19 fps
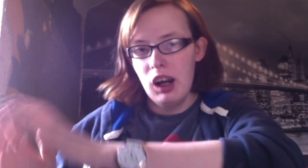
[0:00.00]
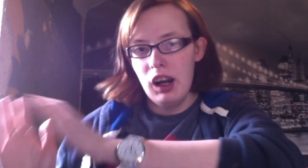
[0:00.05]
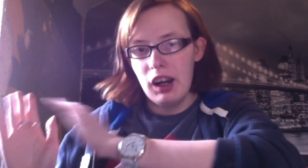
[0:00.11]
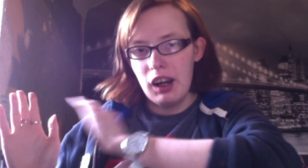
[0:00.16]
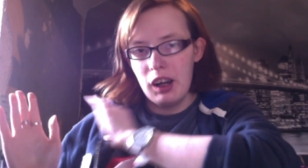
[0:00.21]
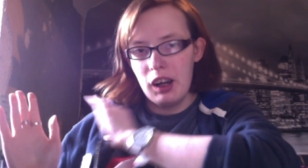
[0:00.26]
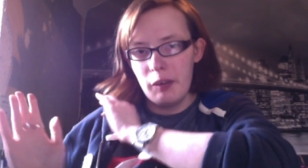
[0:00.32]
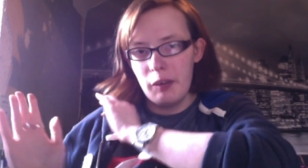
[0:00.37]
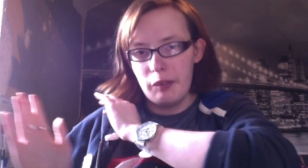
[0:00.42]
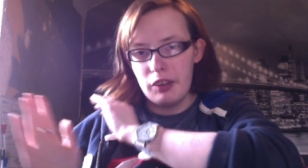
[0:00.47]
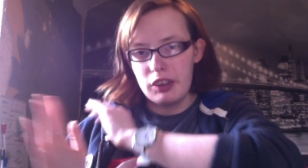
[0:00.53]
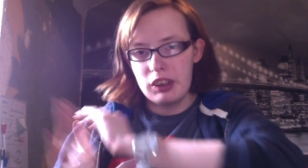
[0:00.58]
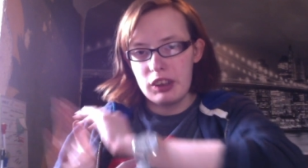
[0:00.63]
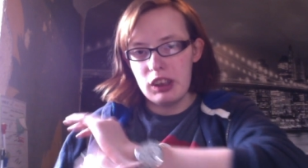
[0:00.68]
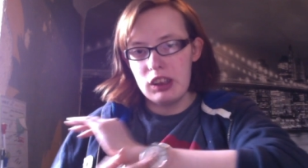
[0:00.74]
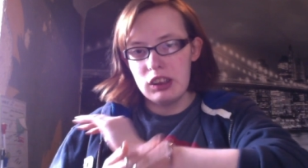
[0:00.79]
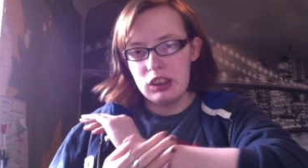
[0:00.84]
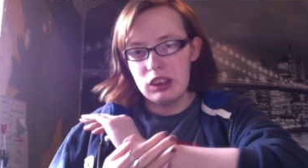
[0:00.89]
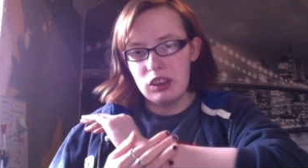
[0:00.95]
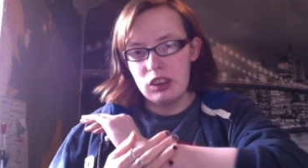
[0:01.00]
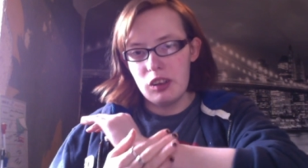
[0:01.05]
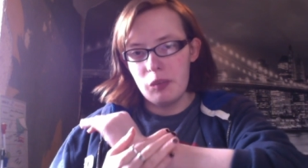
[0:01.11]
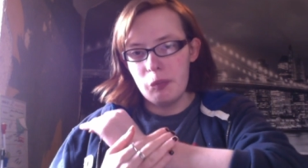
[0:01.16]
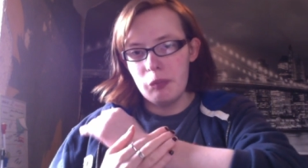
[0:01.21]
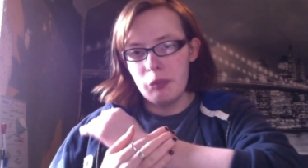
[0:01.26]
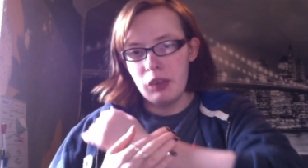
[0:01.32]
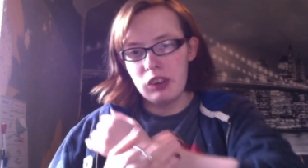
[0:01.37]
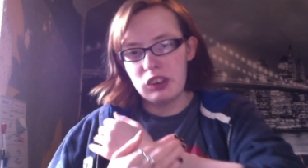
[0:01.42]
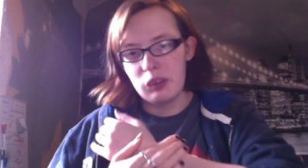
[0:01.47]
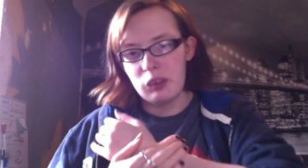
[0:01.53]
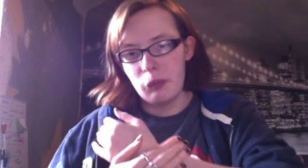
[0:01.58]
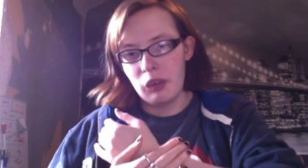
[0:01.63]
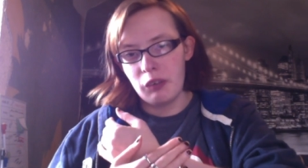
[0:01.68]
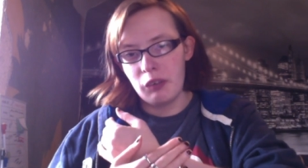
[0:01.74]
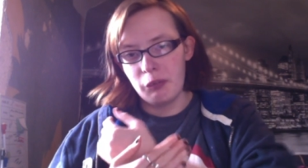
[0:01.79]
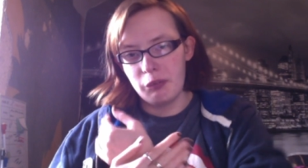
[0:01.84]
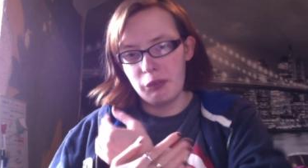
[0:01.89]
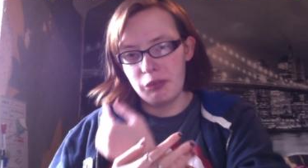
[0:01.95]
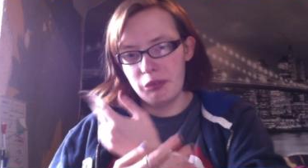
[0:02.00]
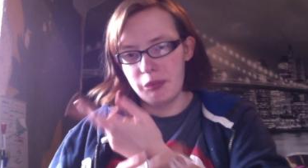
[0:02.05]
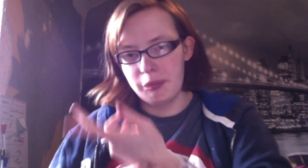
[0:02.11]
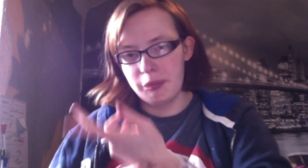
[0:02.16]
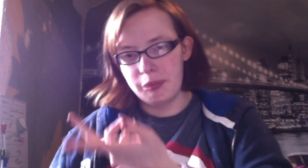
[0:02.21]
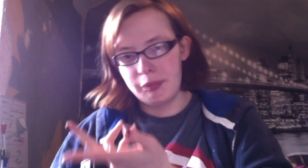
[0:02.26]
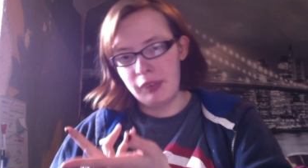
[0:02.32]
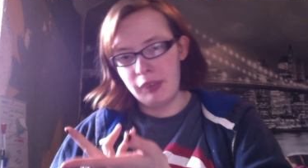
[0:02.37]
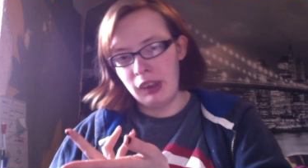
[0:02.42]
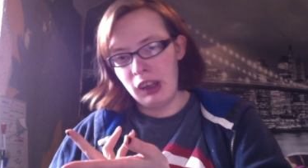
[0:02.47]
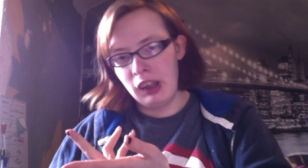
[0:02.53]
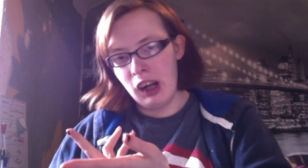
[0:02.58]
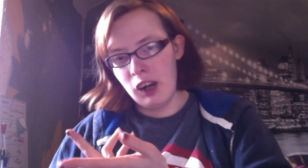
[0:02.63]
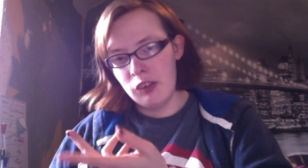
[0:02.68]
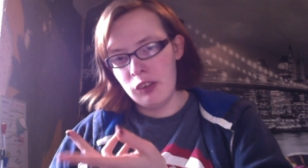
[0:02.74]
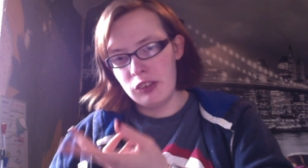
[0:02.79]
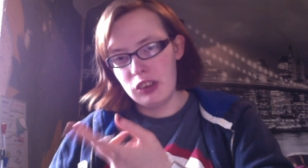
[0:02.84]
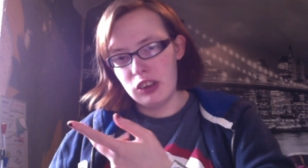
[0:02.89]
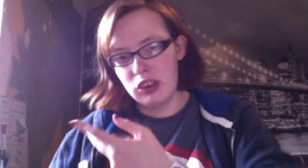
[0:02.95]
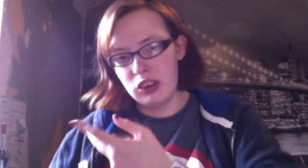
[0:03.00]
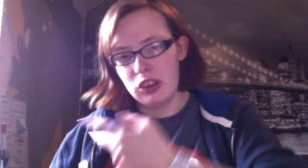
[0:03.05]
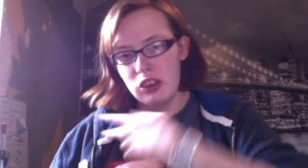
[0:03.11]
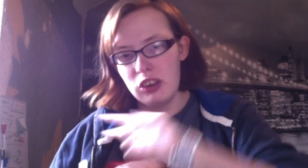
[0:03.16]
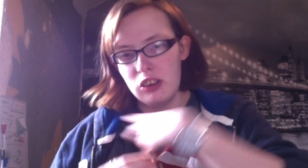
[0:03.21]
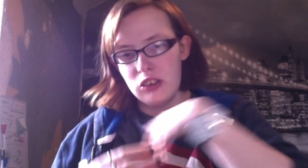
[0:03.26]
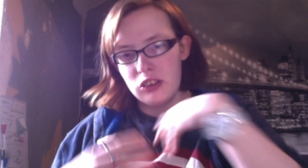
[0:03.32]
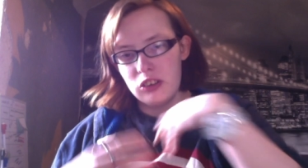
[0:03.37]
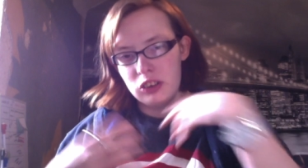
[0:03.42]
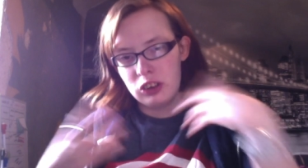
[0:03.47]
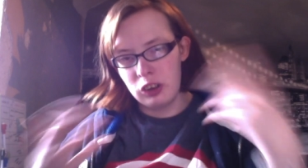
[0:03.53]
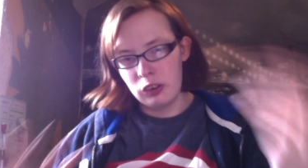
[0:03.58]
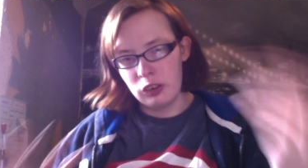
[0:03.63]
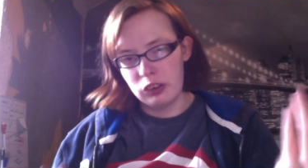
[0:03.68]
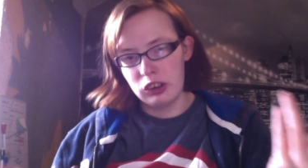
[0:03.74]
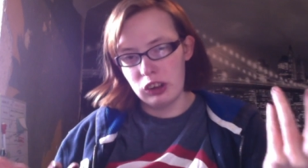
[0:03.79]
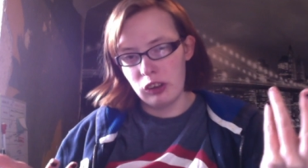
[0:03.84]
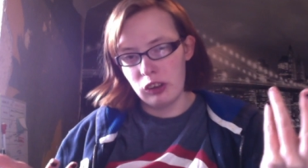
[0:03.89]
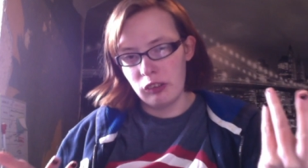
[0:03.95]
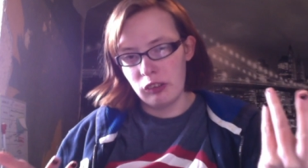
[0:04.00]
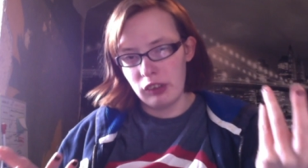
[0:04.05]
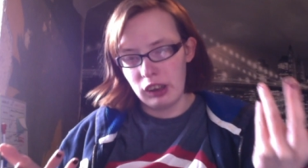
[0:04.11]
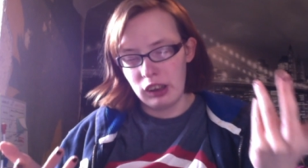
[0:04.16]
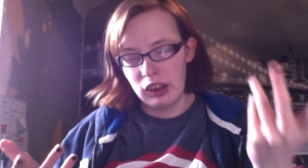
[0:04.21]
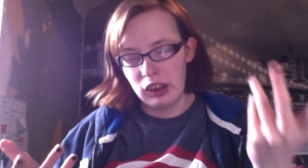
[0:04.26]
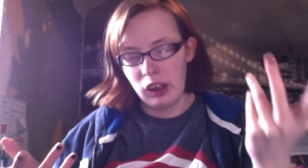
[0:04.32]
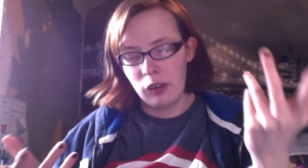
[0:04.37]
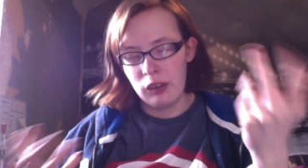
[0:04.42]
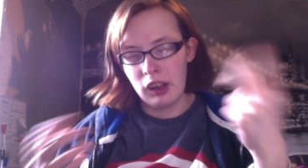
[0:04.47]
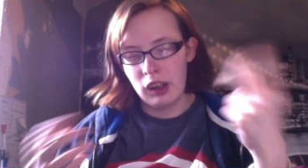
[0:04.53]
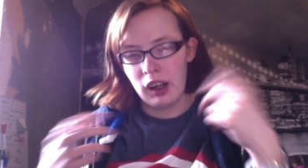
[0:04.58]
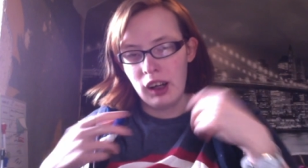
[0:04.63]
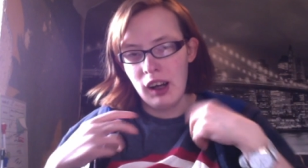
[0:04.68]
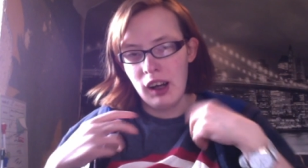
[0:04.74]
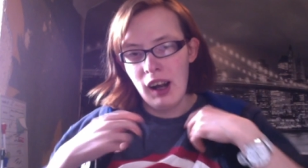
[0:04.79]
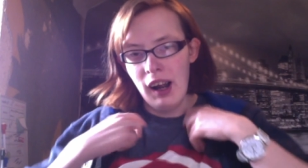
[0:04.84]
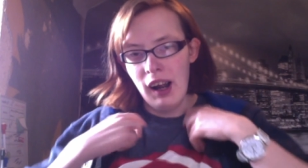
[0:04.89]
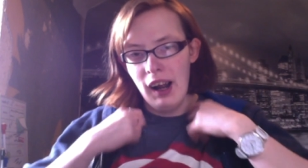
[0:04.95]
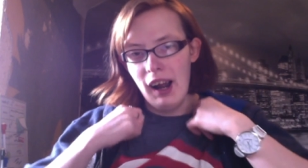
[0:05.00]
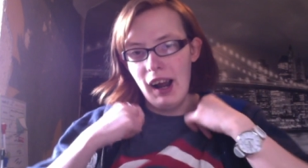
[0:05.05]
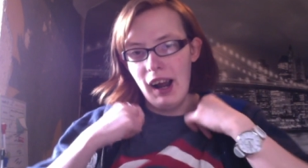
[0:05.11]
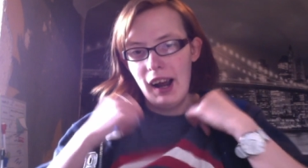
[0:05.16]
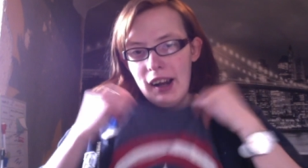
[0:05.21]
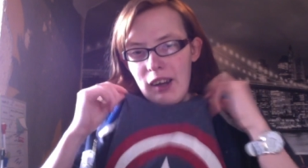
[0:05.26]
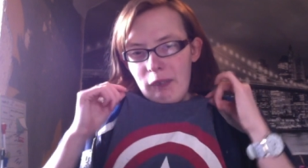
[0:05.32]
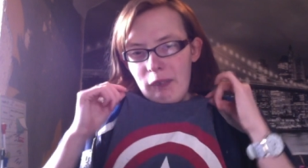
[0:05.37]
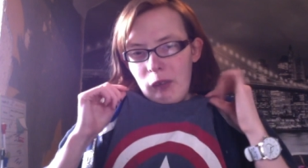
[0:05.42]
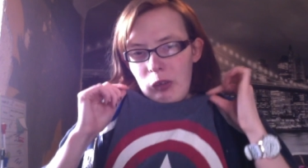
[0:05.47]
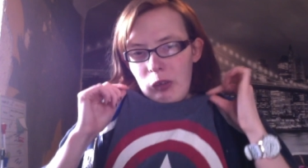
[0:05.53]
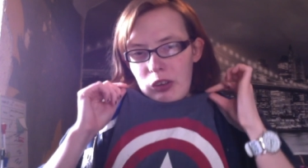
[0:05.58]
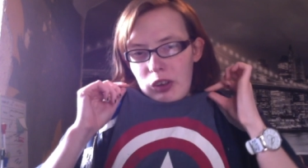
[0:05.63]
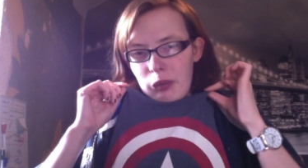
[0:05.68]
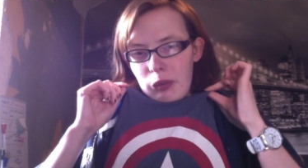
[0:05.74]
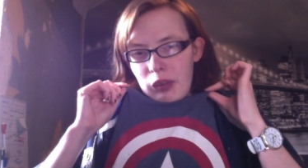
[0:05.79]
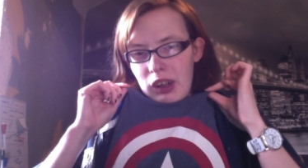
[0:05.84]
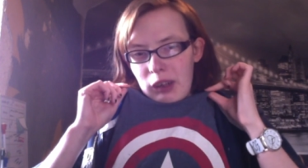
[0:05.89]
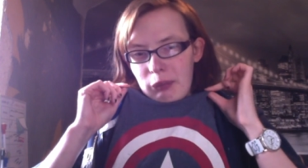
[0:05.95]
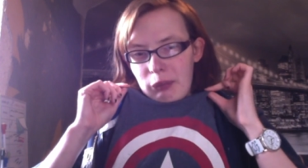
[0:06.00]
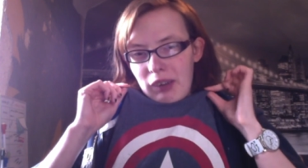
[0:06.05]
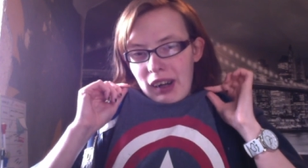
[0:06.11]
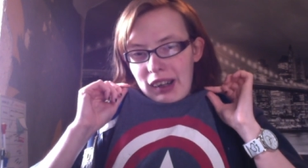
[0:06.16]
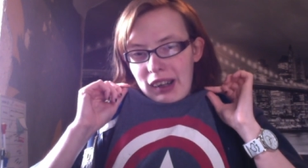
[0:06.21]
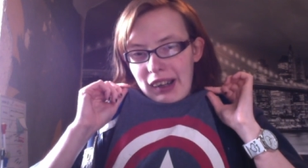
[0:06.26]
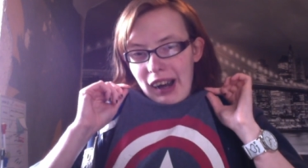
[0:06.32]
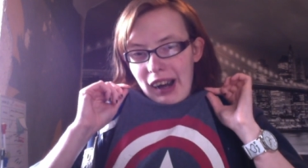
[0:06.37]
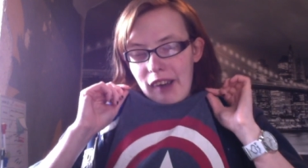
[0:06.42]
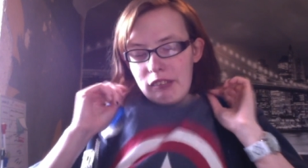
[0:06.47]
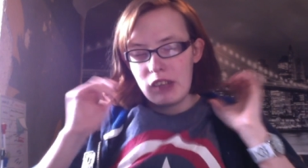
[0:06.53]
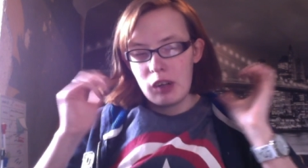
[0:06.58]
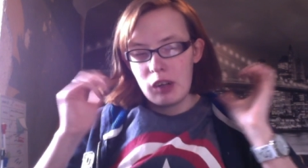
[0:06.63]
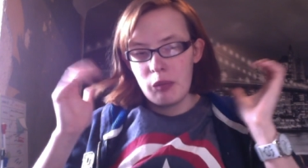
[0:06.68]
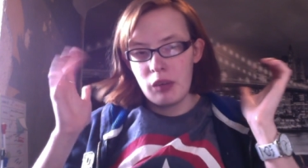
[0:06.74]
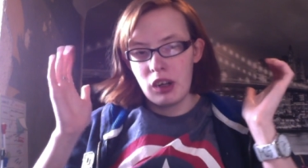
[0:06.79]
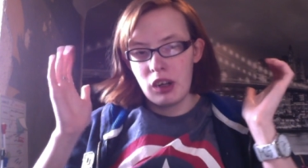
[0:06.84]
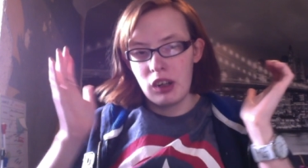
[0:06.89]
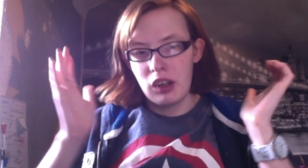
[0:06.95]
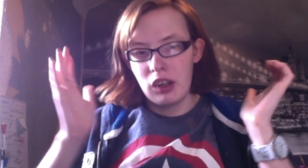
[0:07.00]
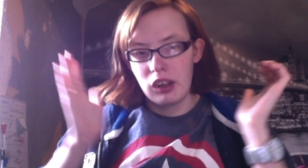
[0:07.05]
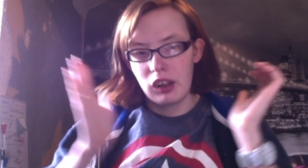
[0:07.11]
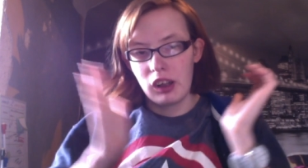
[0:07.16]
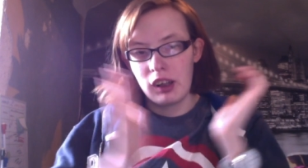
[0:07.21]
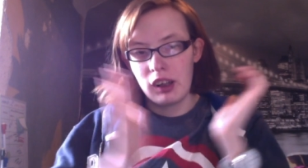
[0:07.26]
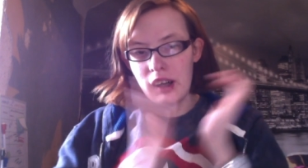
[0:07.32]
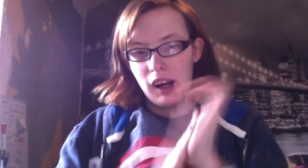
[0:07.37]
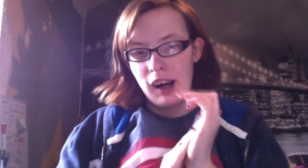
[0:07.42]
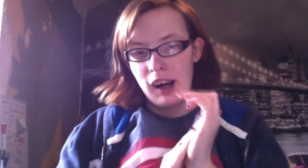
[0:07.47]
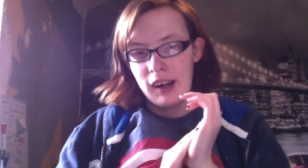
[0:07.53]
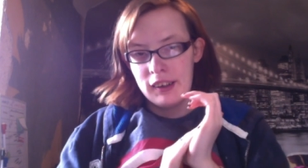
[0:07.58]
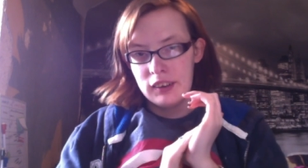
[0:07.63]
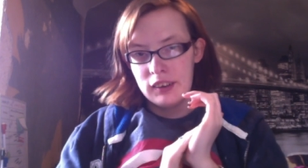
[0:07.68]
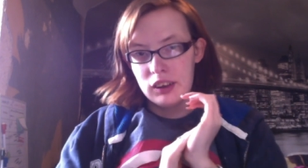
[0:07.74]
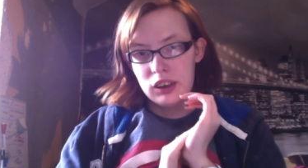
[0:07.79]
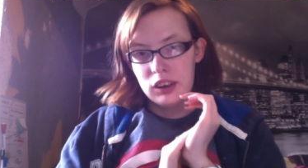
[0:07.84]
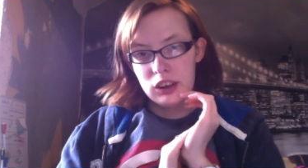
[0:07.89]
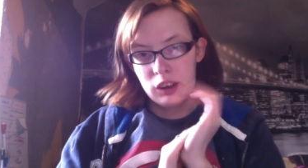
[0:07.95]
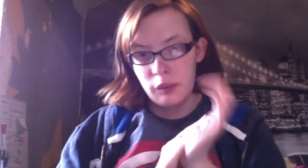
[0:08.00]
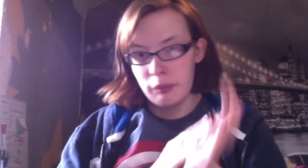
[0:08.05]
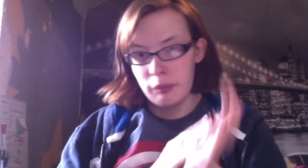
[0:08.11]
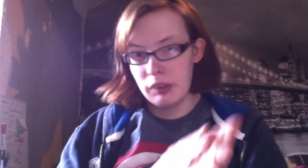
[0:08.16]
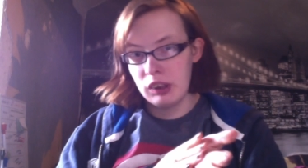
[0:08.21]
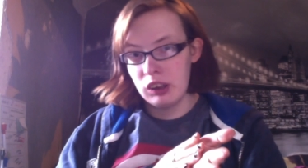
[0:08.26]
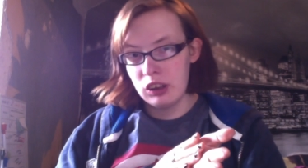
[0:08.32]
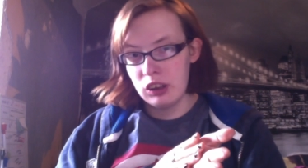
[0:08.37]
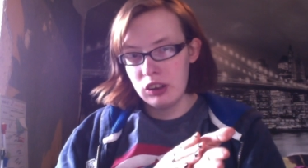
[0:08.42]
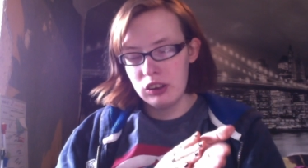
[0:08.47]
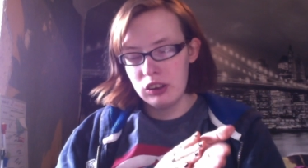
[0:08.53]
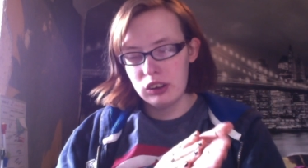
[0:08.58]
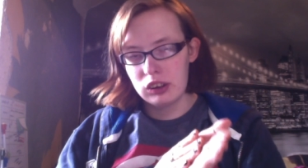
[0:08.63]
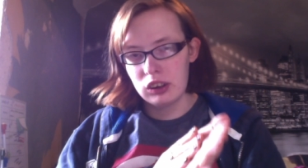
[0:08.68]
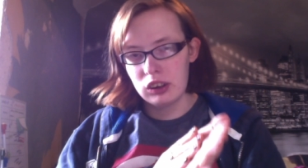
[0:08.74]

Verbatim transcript: If you've seen most of my videos you should already know that and I'm also mad about Captain America and the Minions.